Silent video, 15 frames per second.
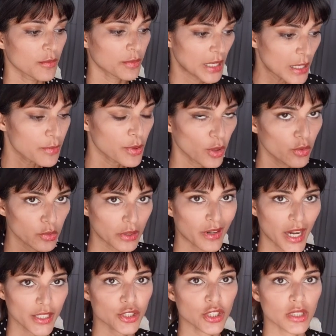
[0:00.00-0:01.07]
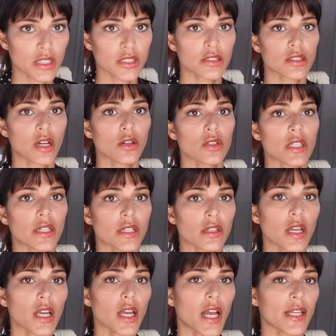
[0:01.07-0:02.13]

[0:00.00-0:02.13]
People were actually stolen,